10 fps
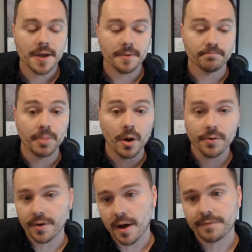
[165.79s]

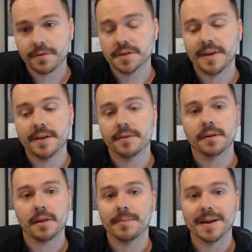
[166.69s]
Both offers value the
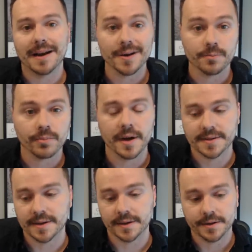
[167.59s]
club at a higher price
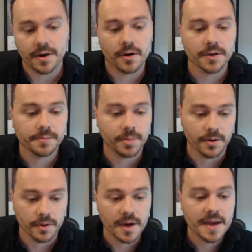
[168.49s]
than Qatar's
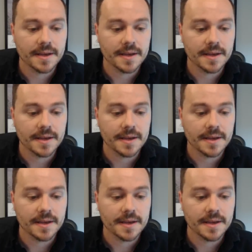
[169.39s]
per